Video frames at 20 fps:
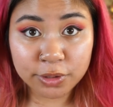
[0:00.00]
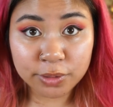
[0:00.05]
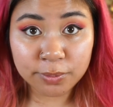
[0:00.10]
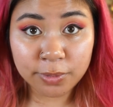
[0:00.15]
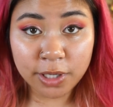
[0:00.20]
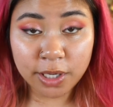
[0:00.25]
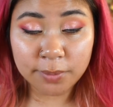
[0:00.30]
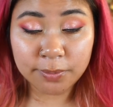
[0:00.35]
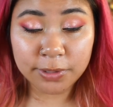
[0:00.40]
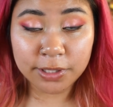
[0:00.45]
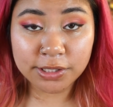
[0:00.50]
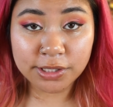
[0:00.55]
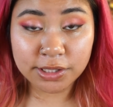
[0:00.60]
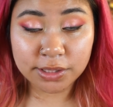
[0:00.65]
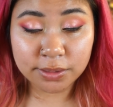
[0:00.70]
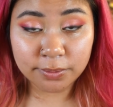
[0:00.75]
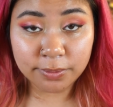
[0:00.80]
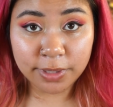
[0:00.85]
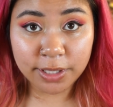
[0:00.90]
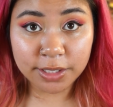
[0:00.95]
pop on
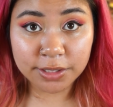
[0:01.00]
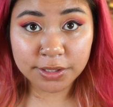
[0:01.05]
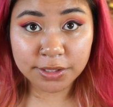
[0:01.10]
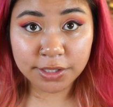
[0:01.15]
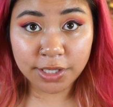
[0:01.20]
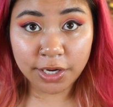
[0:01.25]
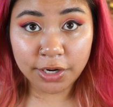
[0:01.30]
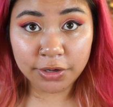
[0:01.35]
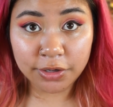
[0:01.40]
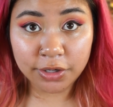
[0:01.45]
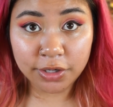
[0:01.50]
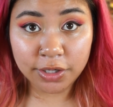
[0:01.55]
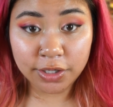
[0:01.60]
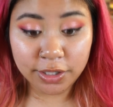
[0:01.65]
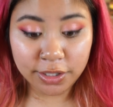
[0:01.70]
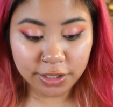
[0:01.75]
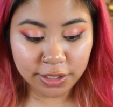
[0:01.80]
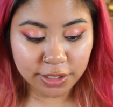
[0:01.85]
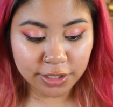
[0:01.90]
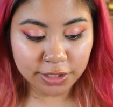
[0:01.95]
some mascara
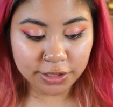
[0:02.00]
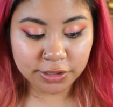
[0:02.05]
and